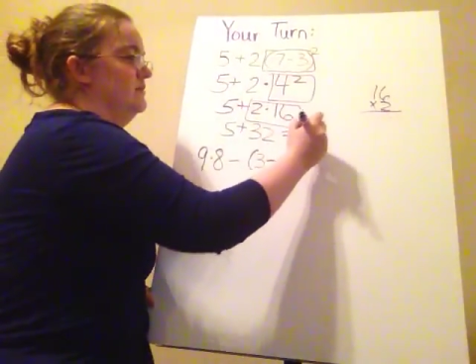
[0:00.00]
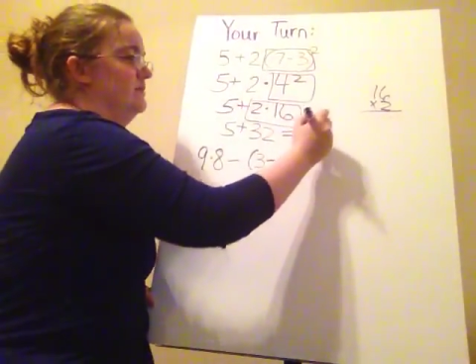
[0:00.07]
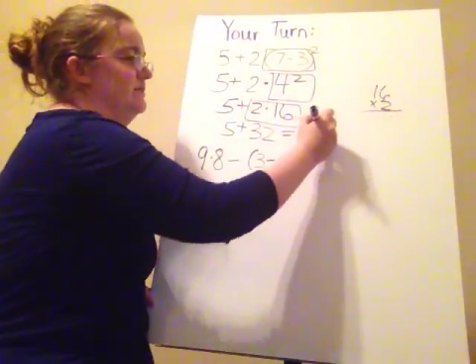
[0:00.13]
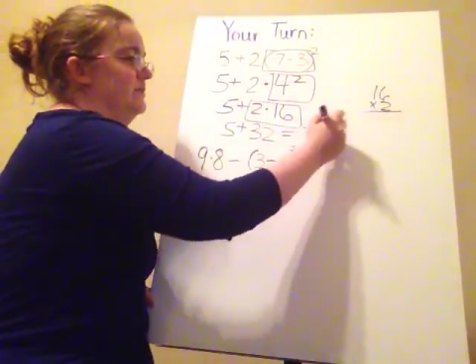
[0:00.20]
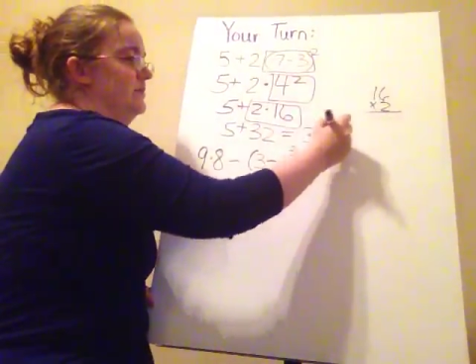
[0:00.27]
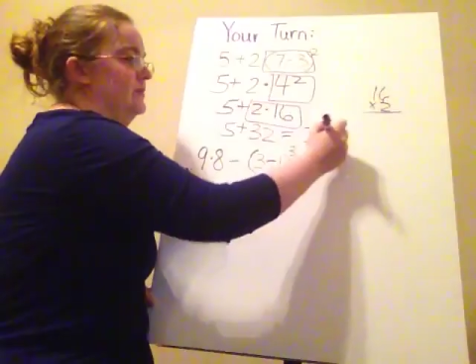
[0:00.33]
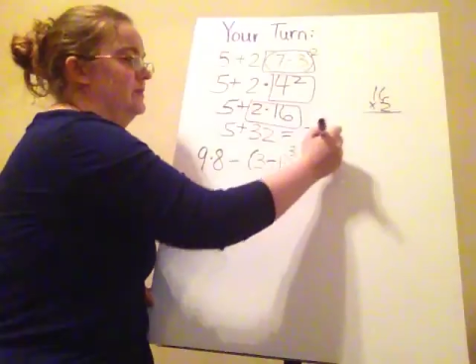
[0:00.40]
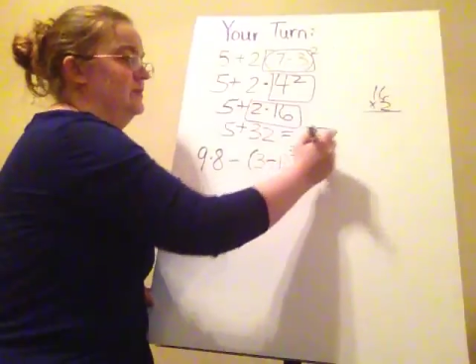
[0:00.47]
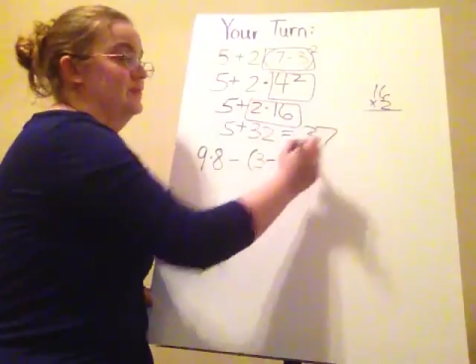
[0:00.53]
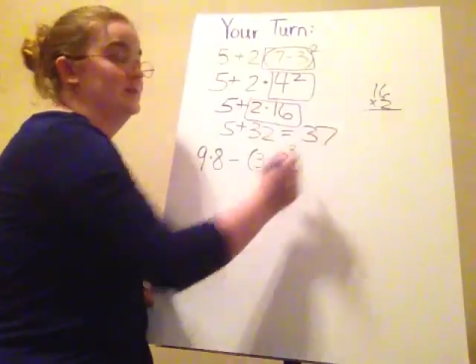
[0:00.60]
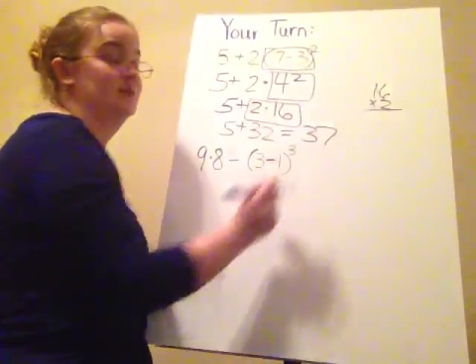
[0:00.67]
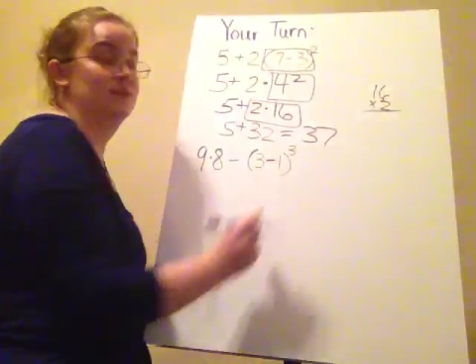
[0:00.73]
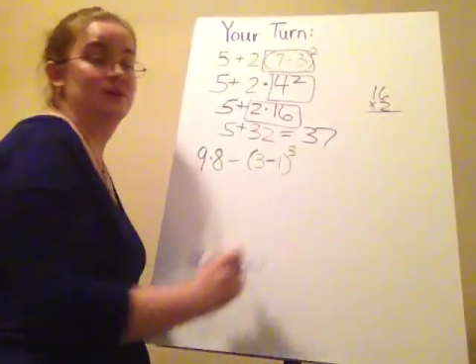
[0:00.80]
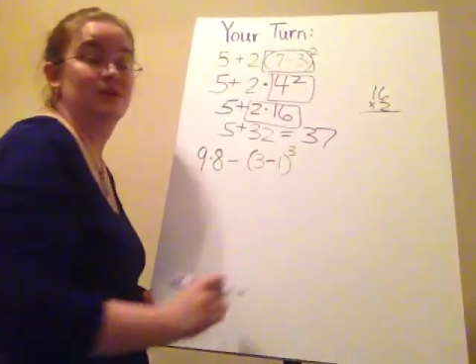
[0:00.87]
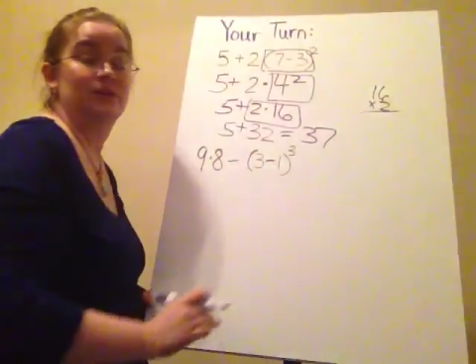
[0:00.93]
a
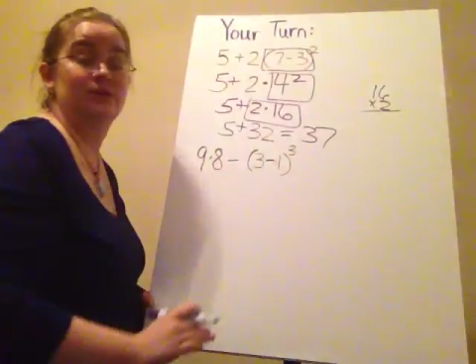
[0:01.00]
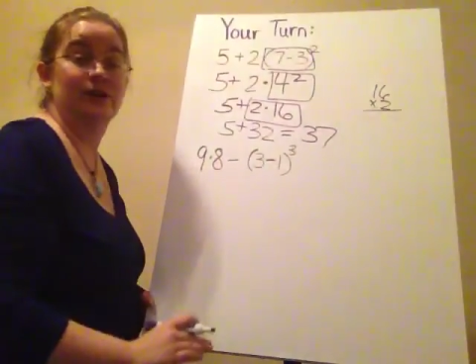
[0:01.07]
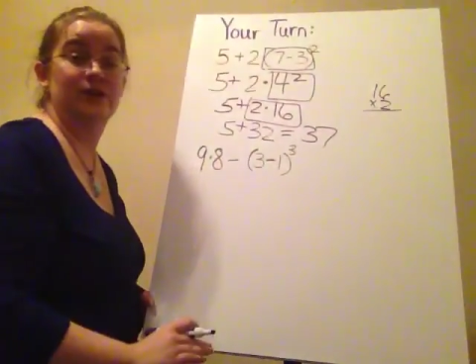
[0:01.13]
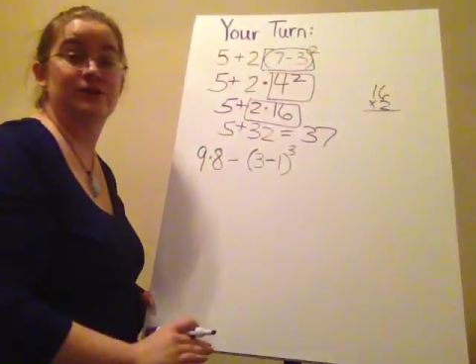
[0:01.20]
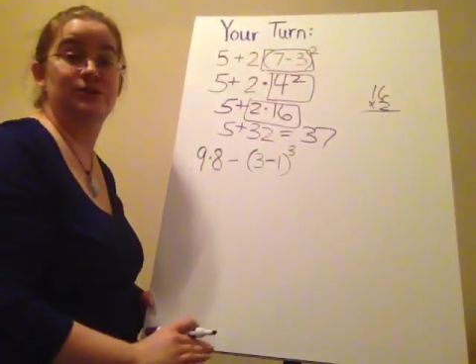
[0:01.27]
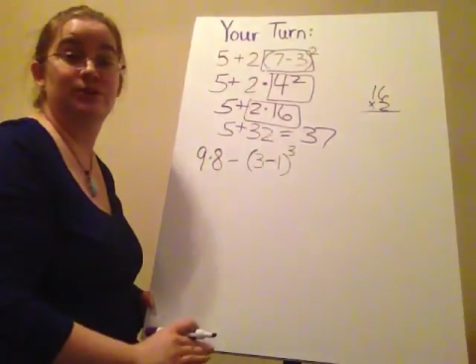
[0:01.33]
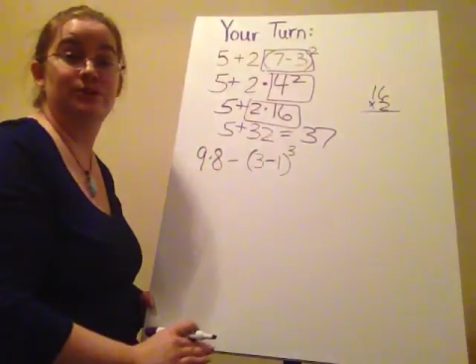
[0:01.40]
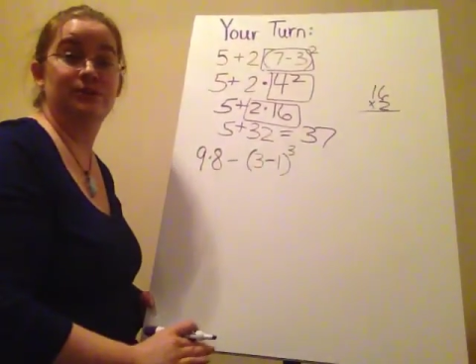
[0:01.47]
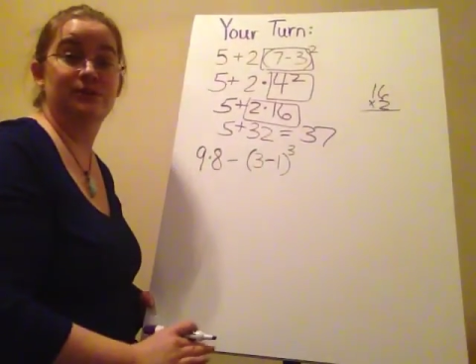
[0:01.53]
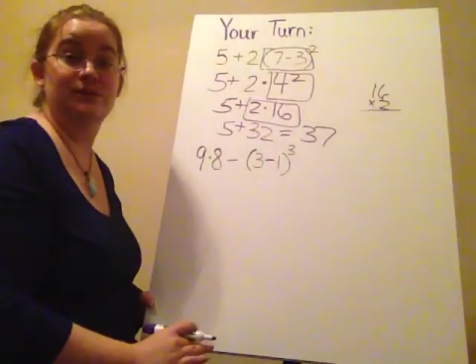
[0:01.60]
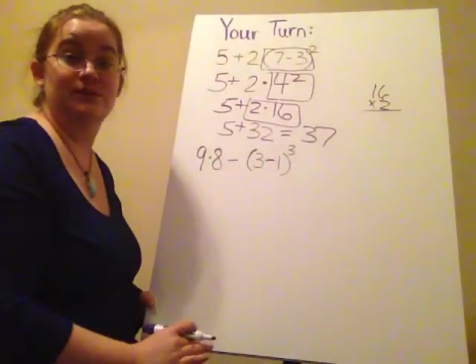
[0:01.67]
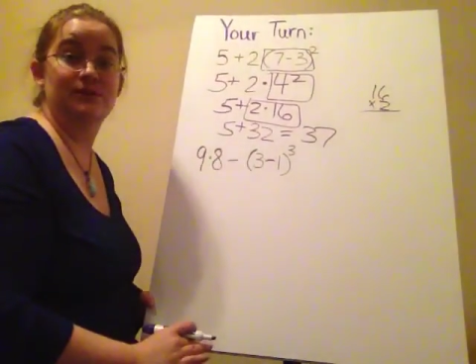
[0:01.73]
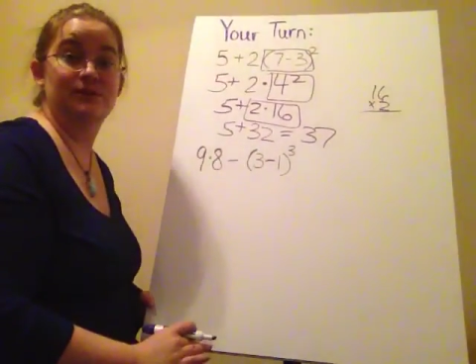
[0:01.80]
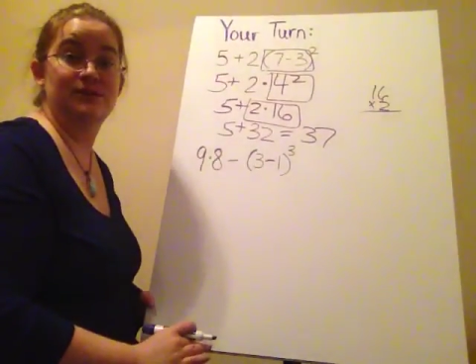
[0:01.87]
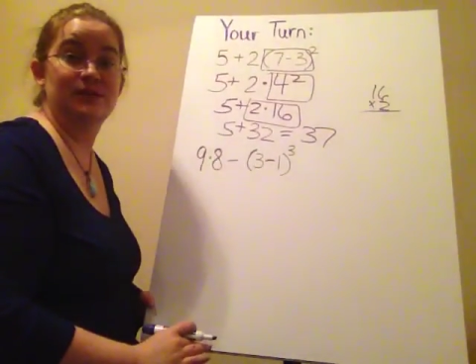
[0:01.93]
grand total of
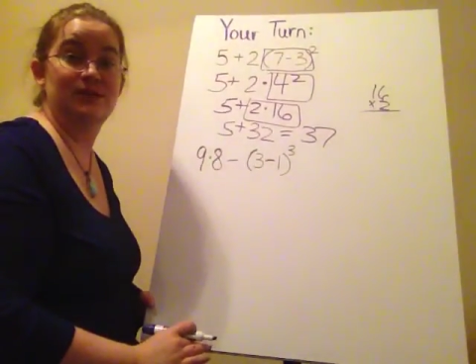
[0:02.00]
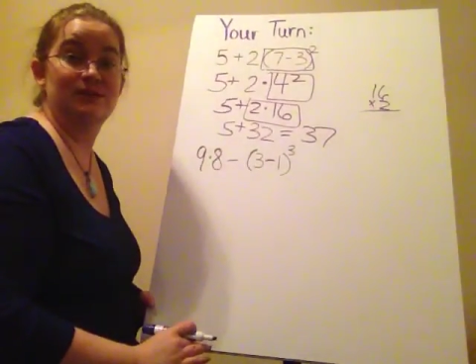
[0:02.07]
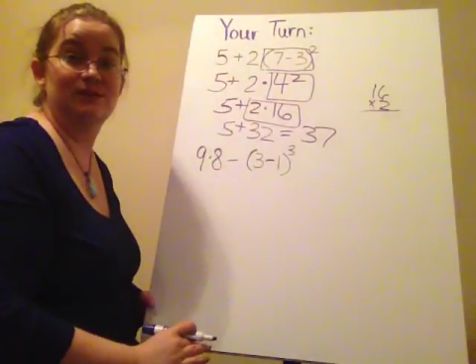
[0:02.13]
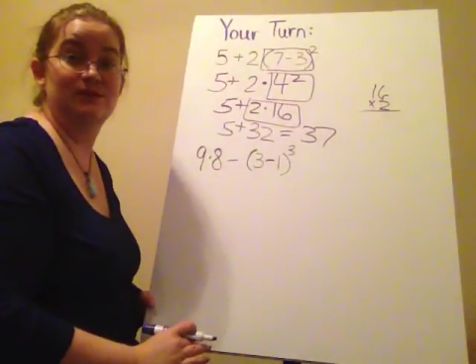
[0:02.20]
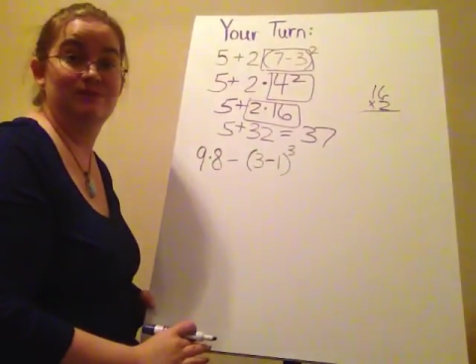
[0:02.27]
37.